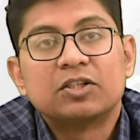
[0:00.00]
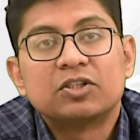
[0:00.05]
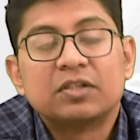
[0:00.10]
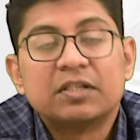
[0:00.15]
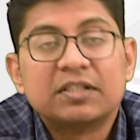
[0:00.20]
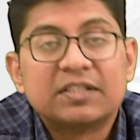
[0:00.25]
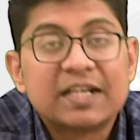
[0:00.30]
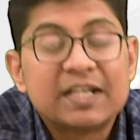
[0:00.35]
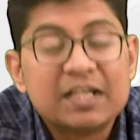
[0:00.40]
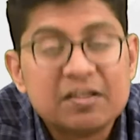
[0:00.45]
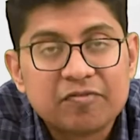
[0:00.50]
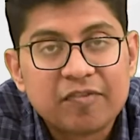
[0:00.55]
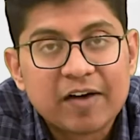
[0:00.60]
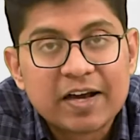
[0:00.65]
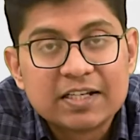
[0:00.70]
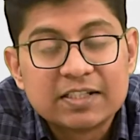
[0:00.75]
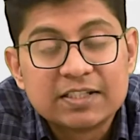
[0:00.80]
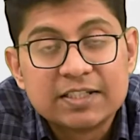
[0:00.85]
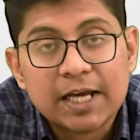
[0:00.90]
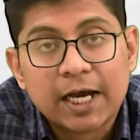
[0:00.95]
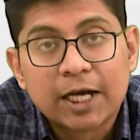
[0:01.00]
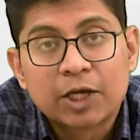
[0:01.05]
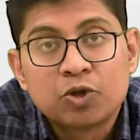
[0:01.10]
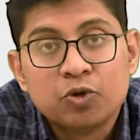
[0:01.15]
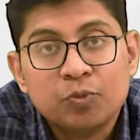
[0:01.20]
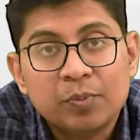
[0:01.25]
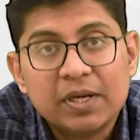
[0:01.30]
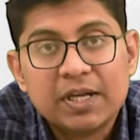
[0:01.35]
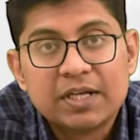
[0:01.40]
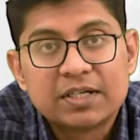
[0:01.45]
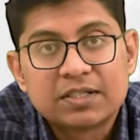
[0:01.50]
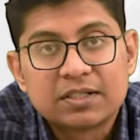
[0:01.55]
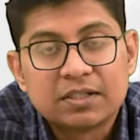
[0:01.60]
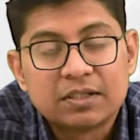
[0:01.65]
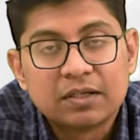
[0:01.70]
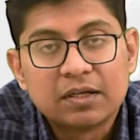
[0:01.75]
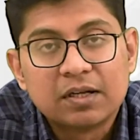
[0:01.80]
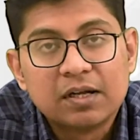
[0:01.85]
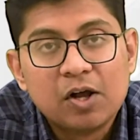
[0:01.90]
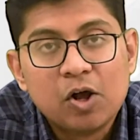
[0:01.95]
signifies the accumulation
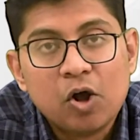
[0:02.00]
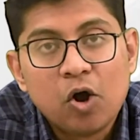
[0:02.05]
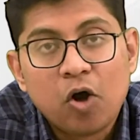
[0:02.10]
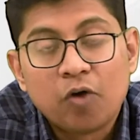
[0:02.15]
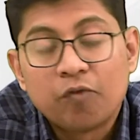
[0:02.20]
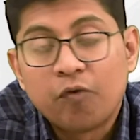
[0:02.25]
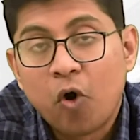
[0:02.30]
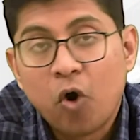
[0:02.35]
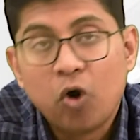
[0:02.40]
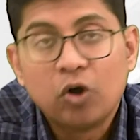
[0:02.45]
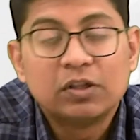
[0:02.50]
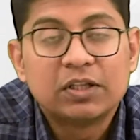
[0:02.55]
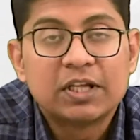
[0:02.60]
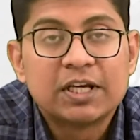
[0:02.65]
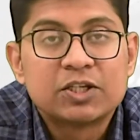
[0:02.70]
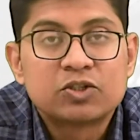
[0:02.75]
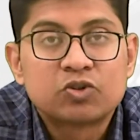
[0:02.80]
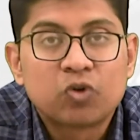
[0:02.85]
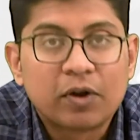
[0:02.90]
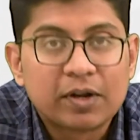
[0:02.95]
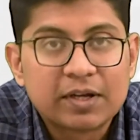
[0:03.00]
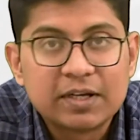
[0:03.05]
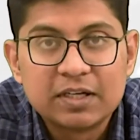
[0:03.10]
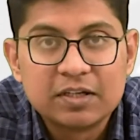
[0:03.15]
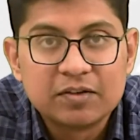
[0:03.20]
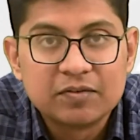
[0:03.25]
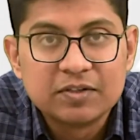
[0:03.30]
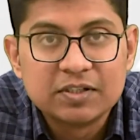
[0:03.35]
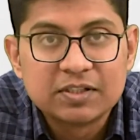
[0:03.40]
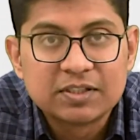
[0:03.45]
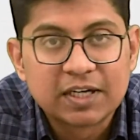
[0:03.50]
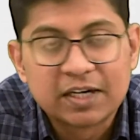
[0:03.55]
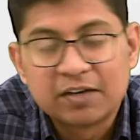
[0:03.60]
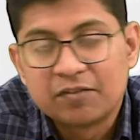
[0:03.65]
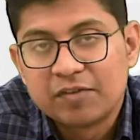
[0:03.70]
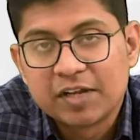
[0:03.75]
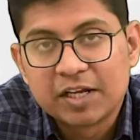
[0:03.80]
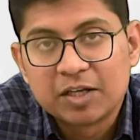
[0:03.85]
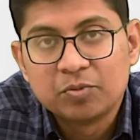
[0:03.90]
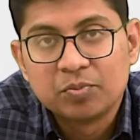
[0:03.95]
of all the historical events that have
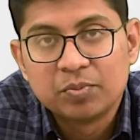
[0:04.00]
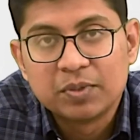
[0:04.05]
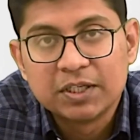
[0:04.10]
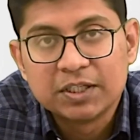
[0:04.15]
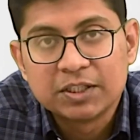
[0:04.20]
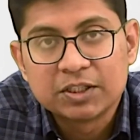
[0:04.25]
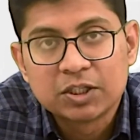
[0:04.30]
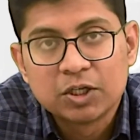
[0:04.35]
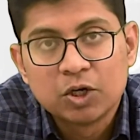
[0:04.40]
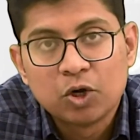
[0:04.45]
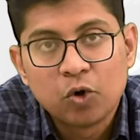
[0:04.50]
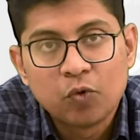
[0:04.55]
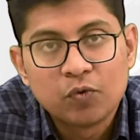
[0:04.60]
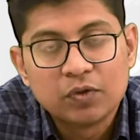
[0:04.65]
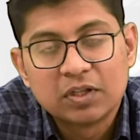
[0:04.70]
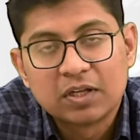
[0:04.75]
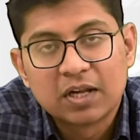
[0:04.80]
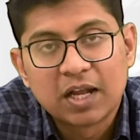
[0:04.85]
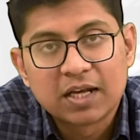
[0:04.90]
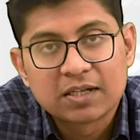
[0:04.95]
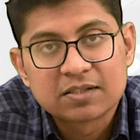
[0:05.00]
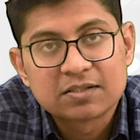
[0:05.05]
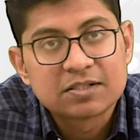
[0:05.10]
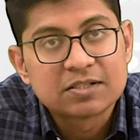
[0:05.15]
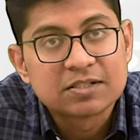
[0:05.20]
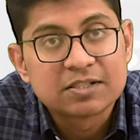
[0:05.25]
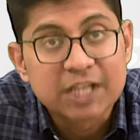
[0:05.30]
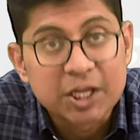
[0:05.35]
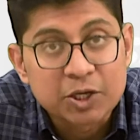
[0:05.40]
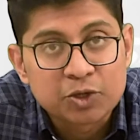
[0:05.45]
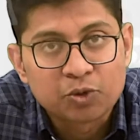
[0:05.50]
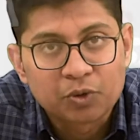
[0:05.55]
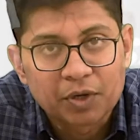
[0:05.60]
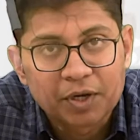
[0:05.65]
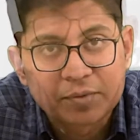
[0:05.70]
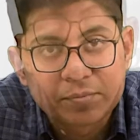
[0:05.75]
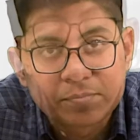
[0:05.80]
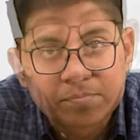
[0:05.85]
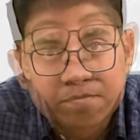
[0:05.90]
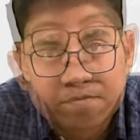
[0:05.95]
taken place over the last
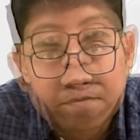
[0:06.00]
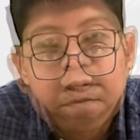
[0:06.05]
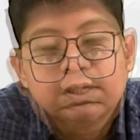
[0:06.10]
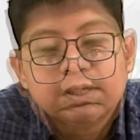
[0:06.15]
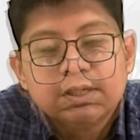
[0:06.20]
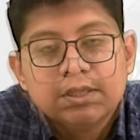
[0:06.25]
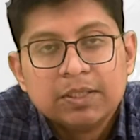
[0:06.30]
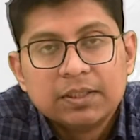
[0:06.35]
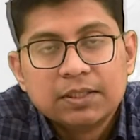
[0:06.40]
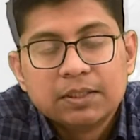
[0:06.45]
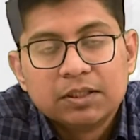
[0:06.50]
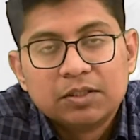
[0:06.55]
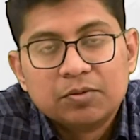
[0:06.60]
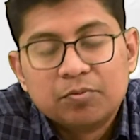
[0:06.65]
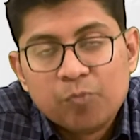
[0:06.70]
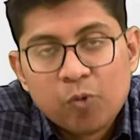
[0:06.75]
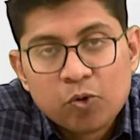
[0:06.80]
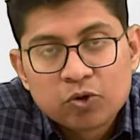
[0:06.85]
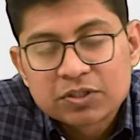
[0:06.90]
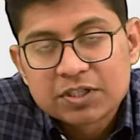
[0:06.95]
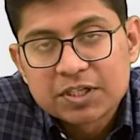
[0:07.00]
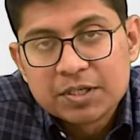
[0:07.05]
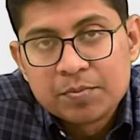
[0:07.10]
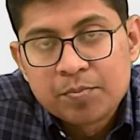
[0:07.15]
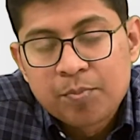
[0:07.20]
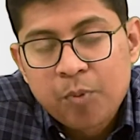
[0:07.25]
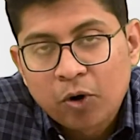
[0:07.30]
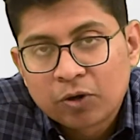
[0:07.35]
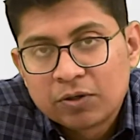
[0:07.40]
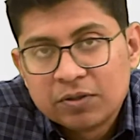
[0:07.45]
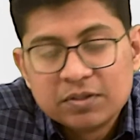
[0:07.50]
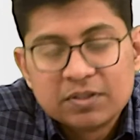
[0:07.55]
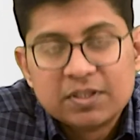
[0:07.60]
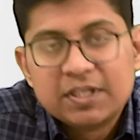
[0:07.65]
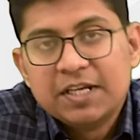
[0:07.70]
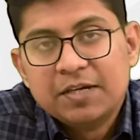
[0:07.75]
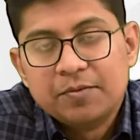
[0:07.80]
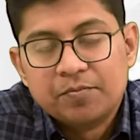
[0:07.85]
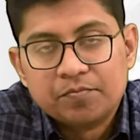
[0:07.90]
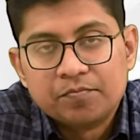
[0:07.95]
century. The most important
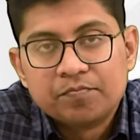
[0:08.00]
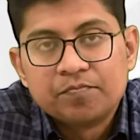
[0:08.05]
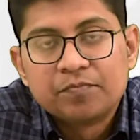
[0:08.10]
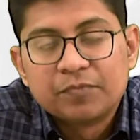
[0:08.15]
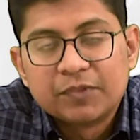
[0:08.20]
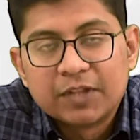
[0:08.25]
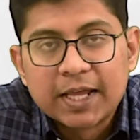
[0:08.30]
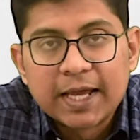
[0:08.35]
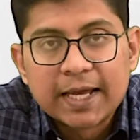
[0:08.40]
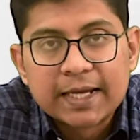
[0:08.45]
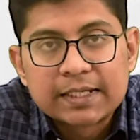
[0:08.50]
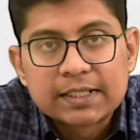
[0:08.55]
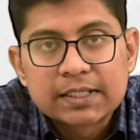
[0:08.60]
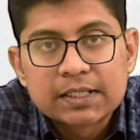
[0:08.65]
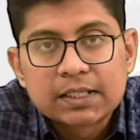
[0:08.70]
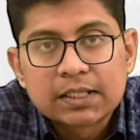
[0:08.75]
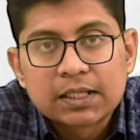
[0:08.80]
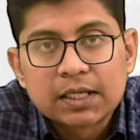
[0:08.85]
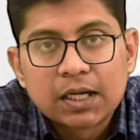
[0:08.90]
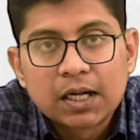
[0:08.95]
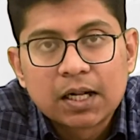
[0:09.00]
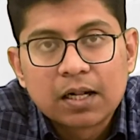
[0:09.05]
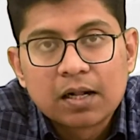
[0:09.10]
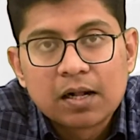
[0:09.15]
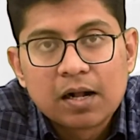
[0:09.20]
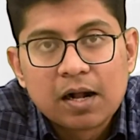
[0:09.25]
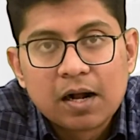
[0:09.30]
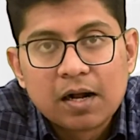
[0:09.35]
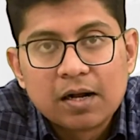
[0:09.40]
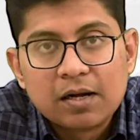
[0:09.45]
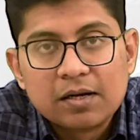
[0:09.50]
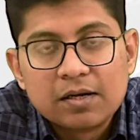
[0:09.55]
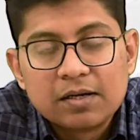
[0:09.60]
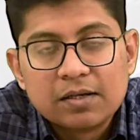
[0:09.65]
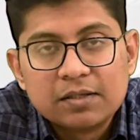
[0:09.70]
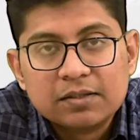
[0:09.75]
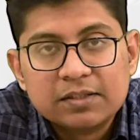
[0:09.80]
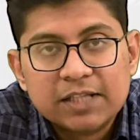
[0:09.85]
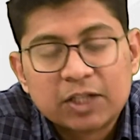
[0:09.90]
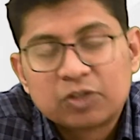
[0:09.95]
theme that
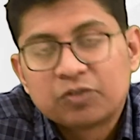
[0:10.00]
Death